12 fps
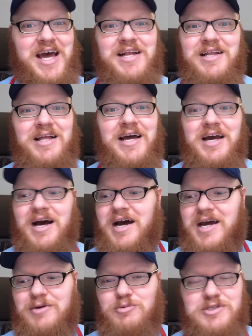And like,
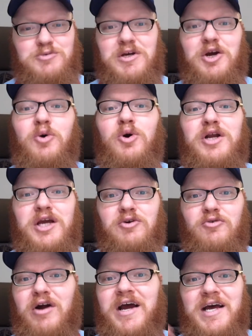I was
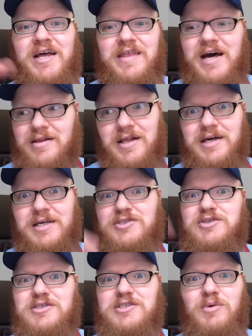recording right at that, like as
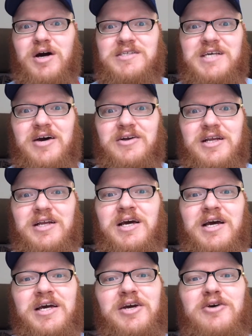soon as he walks out, and
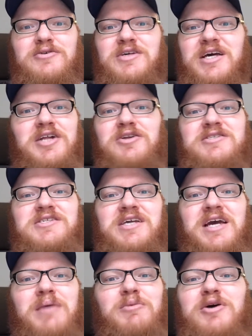he looks in the
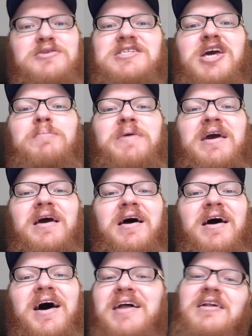camera and goes, "Skippy,
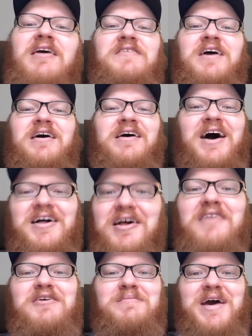I love
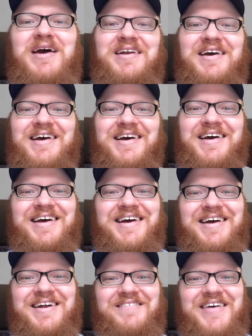you, man."
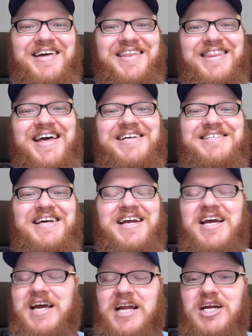And I'm like, "Thanks,
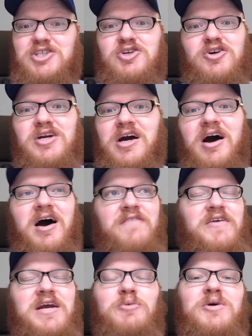Danny." And I turn it off,
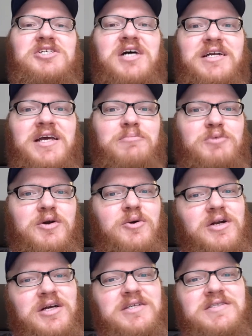and I wish I had kept
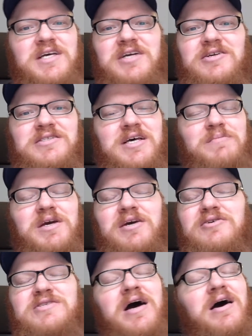recording, because then he looks at me and
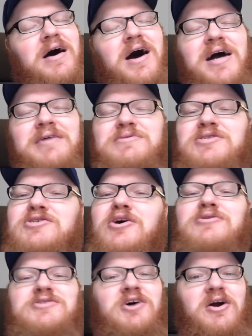goes, "I'm so
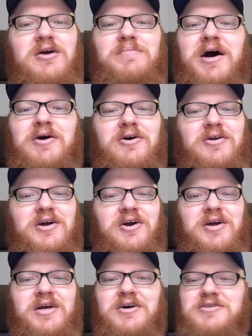sorry about earlier."
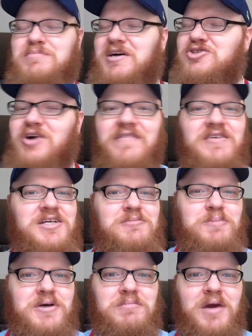He goes, "My driver didn't
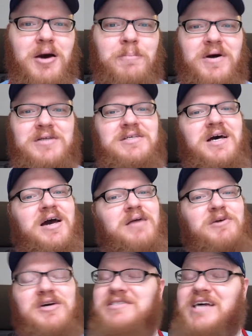pick me up on time." He
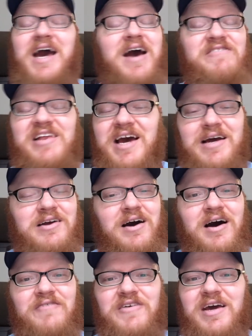goes, "I haven't had
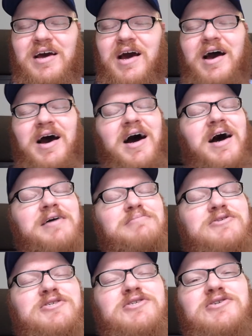coffee. I'm
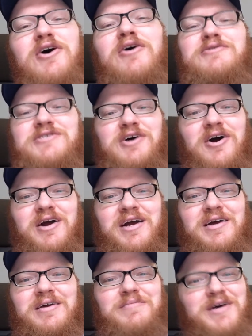so sorry."
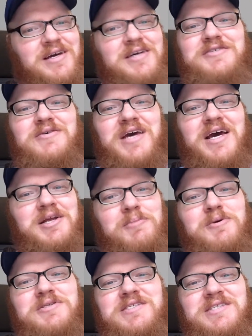And I'm like, "It's okay." And he
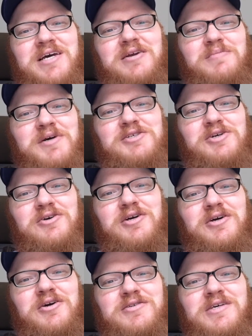puts his hand on my shoulder
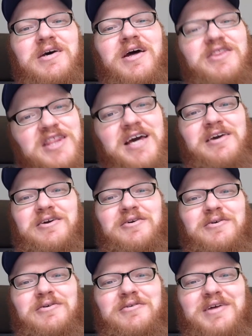and goes, "Thank you."
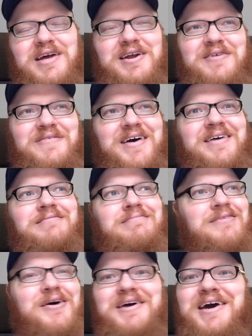And I'm like,
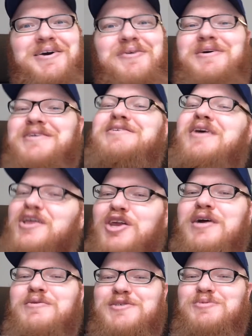"Okay, cool." And so I
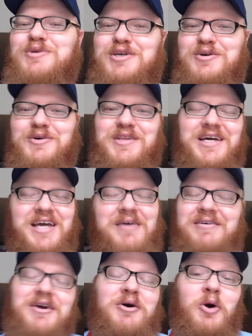thought it was really cool that he
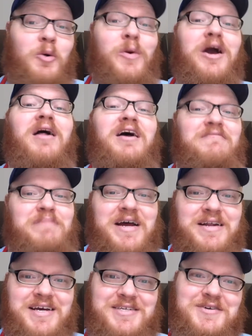came. You know, we all have
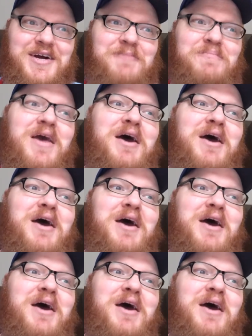bad days, right?